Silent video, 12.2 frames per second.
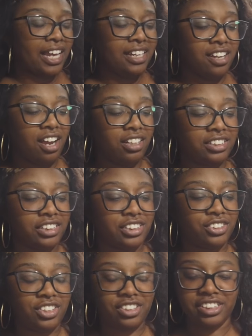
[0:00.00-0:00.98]
eight dollars
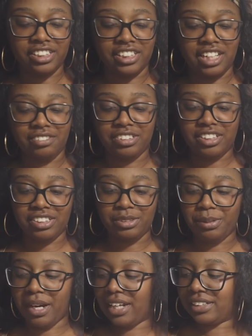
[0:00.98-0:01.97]
in Kroger. I was so
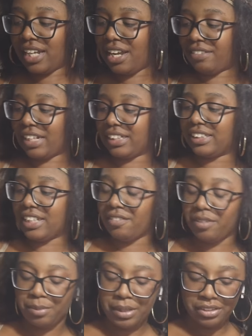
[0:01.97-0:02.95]
surprised. I had like
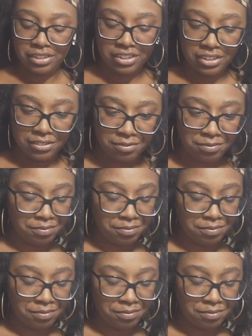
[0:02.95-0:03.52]
seven meals.